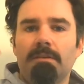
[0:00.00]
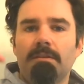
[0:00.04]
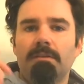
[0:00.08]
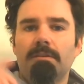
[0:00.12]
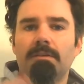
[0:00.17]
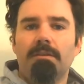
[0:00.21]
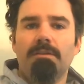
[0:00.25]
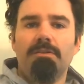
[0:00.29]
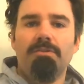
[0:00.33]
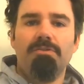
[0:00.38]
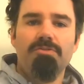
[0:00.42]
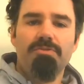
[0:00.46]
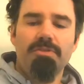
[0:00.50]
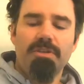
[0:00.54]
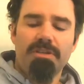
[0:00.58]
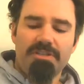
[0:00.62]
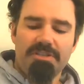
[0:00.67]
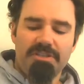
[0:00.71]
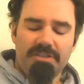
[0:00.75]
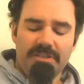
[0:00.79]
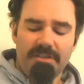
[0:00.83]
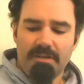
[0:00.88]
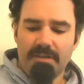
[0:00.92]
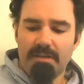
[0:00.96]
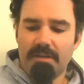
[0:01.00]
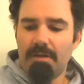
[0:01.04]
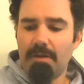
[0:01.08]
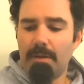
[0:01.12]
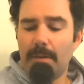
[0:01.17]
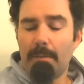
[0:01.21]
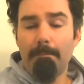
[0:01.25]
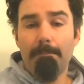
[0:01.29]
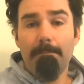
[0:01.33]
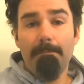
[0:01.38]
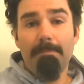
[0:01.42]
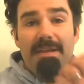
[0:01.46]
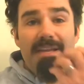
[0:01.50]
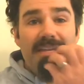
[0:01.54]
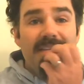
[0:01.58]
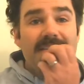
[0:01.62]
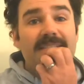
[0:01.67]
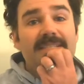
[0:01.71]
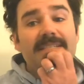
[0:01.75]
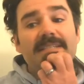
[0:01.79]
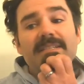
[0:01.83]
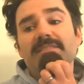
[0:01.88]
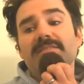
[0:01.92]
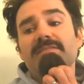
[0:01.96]
nutrition
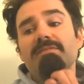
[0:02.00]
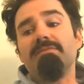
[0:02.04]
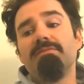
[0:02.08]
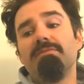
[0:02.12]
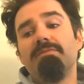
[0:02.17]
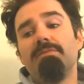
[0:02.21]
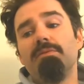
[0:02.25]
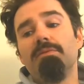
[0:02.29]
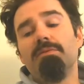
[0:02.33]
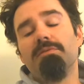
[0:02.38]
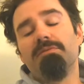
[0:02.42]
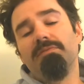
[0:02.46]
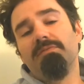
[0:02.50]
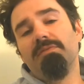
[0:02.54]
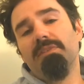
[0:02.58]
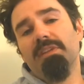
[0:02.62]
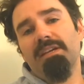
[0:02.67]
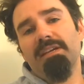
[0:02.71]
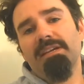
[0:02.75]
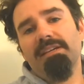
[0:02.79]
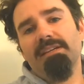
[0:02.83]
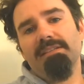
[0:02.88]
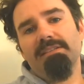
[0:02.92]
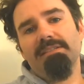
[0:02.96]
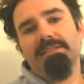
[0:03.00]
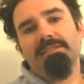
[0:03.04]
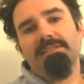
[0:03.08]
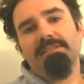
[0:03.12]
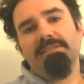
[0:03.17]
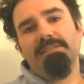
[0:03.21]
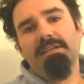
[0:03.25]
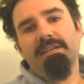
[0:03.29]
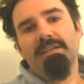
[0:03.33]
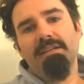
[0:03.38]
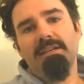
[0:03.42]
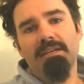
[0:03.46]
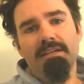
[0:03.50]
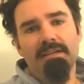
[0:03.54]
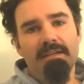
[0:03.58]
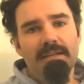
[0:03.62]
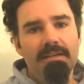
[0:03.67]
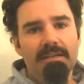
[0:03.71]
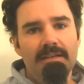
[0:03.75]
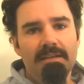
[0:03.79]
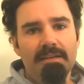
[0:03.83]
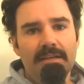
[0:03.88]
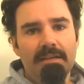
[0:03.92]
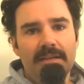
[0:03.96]
basics for flexx,
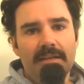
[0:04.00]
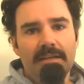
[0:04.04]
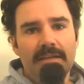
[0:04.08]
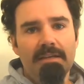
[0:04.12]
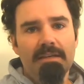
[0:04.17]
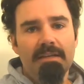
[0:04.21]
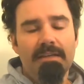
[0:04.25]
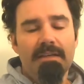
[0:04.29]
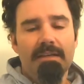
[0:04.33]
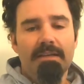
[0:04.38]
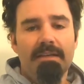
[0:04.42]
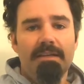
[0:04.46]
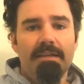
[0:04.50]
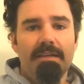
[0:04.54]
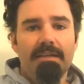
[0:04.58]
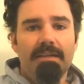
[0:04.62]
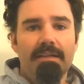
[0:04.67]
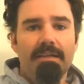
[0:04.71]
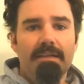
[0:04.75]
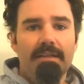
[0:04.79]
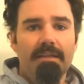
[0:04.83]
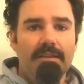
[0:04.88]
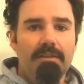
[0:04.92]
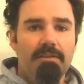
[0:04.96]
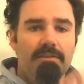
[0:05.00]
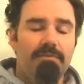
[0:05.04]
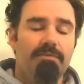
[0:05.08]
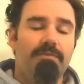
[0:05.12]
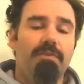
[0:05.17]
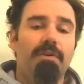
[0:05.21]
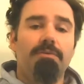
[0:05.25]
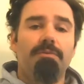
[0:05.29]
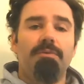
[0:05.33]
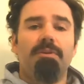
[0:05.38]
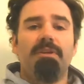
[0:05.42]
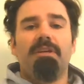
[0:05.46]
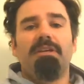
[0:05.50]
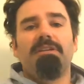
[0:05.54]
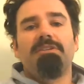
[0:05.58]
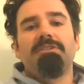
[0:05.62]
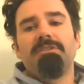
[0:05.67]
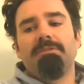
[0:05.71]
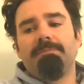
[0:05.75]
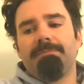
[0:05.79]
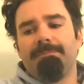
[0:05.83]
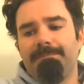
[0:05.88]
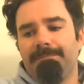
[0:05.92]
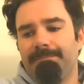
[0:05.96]
the foundation.
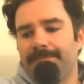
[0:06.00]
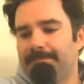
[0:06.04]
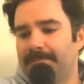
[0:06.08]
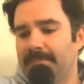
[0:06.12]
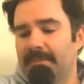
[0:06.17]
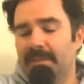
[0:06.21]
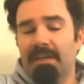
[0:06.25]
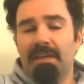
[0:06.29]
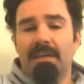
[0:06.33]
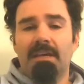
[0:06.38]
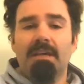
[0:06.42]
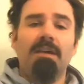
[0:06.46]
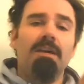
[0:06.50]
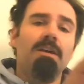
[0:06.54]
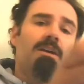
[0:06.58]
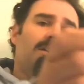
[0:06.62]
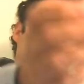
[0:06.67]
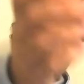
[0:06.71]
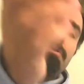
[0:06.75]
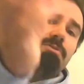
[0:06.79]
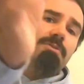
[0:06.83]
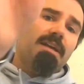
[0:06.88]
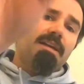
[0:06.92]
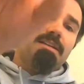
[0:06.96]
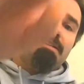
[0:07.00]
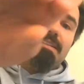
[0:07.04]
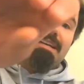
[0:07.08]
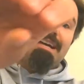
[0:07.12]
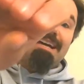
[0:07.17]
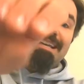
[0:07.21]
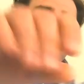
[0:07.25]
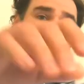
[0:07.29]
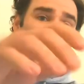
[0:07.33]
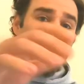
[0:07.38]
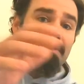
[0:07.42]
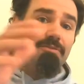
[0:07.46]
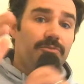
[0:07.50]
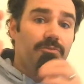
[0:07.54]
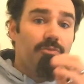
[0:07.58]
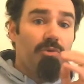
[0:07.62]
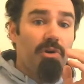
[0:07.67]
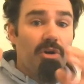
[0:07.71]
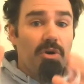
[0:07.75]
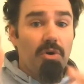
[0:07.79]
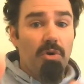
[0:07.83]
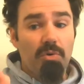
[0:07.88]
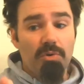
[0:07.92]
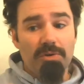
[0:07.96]
So guys, I did
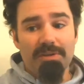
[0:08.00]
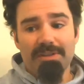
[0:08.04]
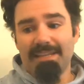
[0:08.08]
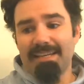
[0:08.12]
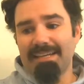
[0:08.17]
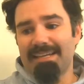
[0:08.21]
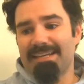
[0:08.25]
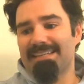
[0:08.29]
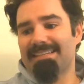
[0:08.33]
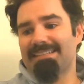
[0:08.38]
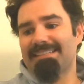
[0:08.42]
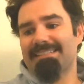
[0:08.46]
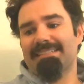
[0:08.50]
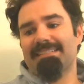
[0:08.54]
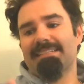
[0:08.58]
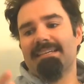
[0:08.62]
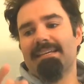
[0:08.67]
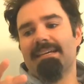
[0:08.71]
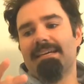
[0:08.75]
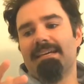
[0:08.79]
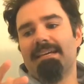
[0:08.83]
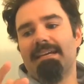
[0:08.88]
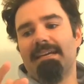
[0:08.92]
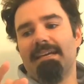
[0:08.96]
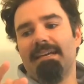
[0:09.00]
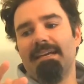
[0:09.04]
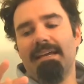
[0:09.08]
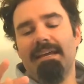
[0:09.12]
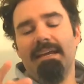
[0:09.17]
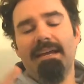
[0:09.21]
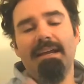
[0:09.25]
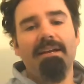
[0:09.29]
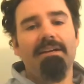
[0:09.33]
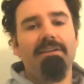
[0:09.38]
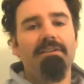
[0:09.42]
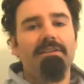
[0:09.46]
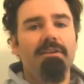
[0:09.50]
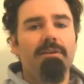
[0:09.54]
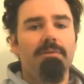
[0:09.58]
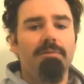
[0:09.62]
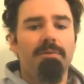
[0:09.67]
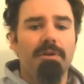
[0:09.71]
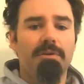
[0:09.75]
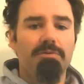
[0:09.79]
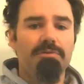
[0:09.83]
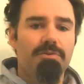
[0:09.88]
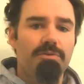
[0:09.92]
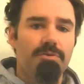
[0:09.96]
record this earlier when I
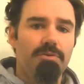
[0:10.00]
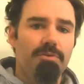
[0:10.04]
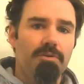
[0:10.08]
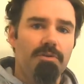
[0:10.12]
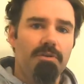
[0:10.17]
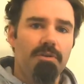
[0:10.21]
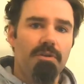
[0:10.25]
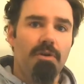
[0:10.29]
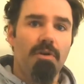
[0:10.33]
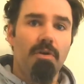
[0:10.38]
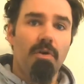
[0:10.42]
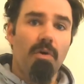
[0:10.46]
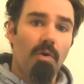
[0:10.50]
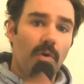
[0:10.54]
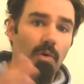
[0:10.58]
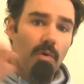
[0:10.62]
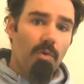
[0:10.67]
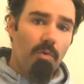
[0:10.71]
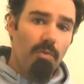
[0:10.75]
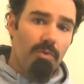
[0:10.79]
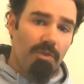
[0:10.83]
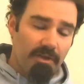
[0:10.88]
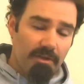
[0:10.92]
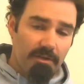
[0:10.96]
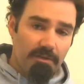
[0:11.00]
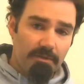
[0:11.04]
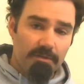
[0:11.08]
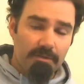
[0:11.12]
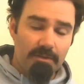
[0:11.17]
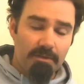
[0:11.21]
was doing all the other